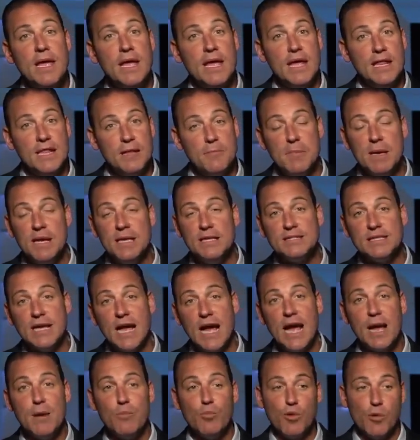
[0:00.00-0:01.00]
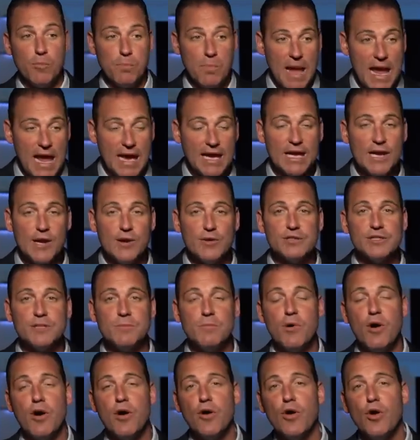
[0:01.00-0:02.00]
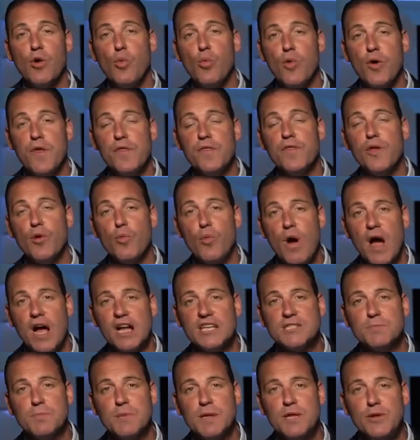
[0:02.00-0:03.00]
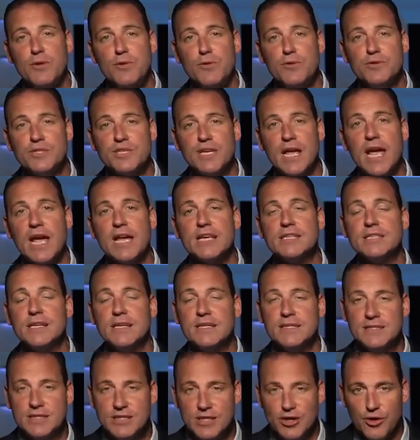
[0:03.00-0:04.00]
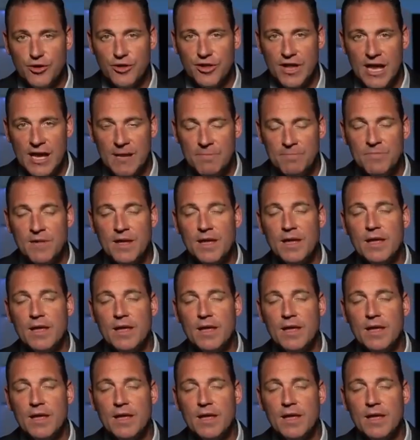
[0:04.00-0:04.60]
In the meantime, we're back here tomorrow with the Watchman Newscast. Until then,